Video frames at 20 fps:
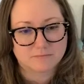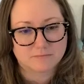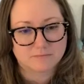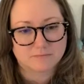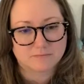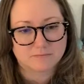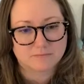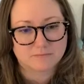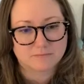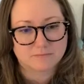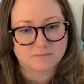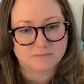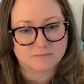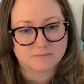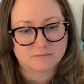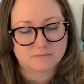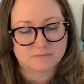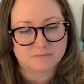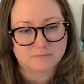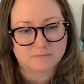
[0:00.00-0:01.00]

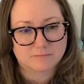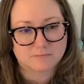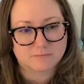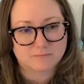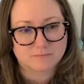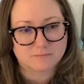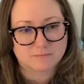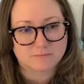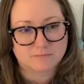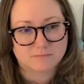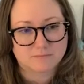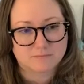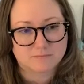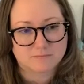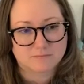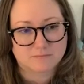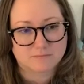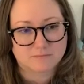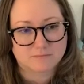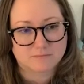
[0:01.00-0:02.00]

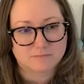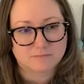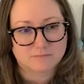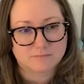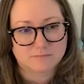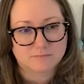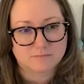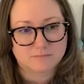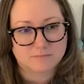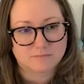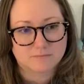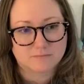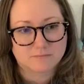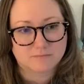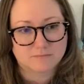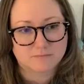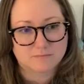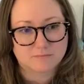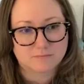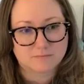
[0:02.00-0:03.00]

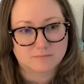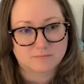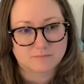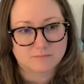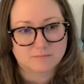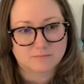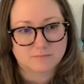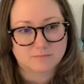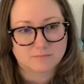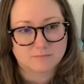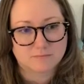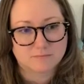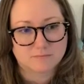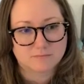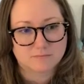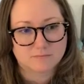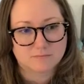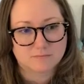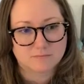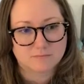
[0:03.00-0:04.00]

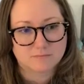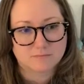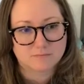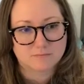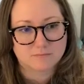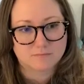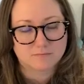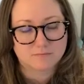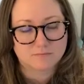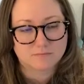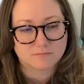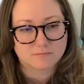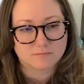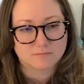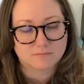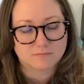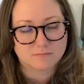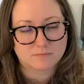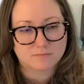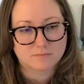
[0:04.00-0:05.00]
This person isn't speaking.